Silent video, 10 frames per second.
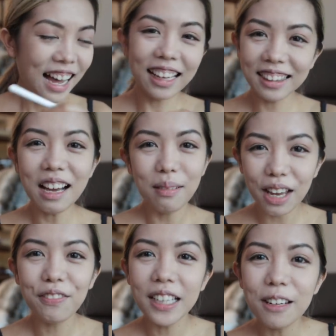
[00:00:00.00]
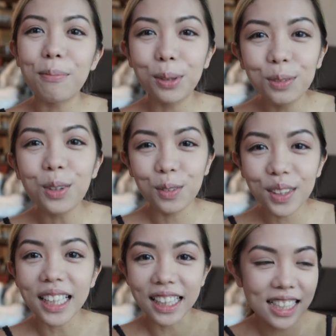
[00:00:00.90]
I think I've definitely improved over
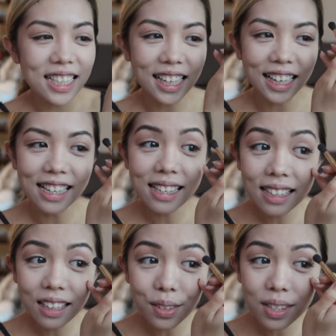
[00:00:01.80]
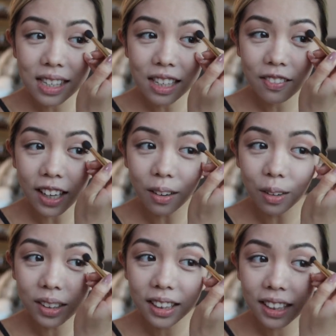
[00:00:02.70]
the years, guys. If you've seen my
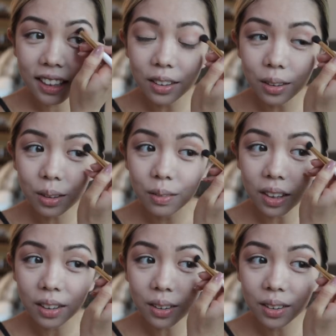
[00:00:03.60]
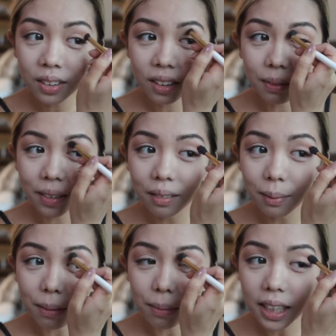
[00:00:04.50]
older YouTube video about
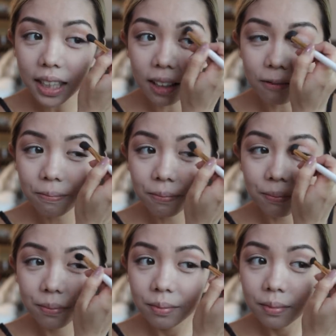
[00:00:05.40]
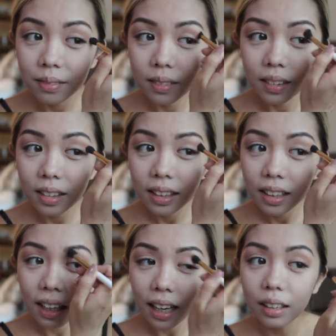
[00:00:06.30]
my makeup,
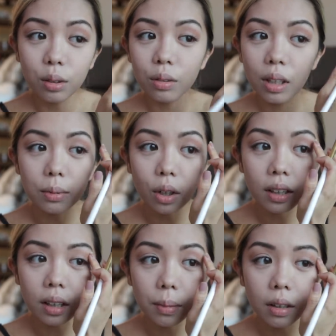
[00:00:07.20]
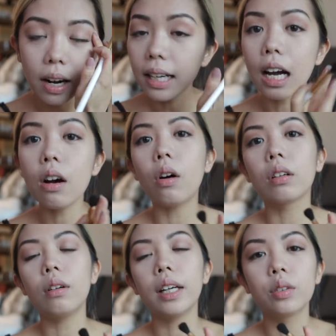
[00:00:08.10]
I don't know what I'm talking about. Right now,
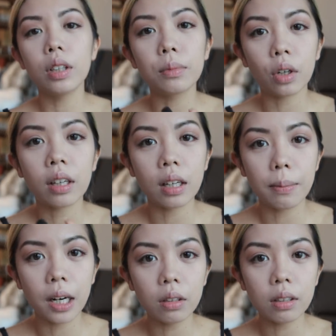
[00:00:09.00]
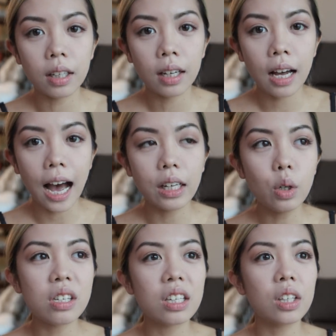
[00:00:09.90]
although I don't know what I'm talking about, I
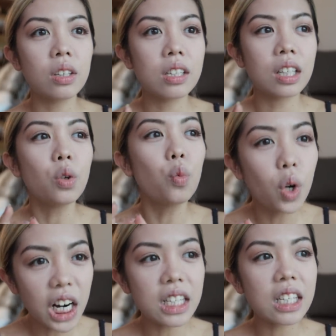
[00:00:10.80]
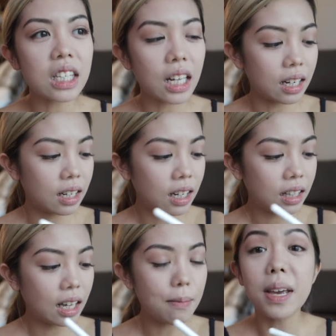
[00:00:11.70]
know certain words
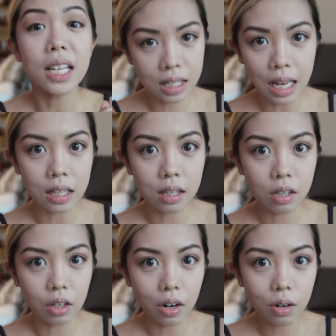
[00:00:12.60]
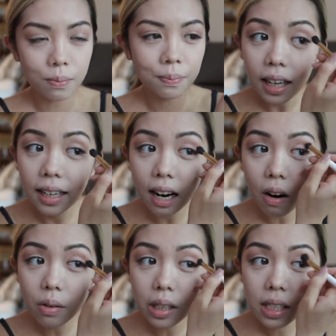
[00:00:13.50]
that make sense, you know? And I
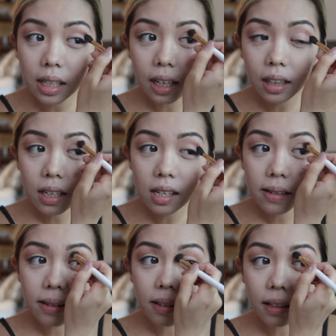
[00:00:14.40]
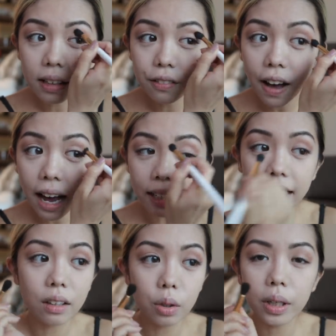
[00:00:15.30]
always say this, if I
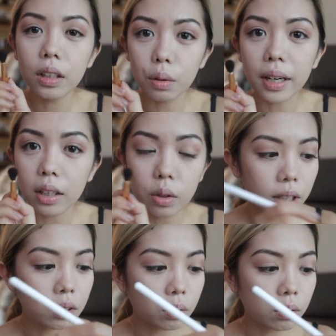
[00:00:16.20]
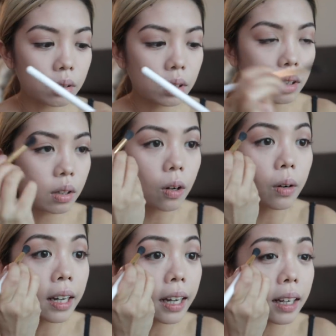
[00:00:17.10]
can do it, you can do it too,
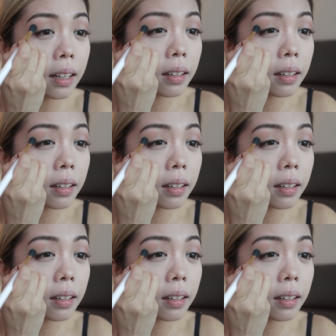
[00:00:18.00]
okay?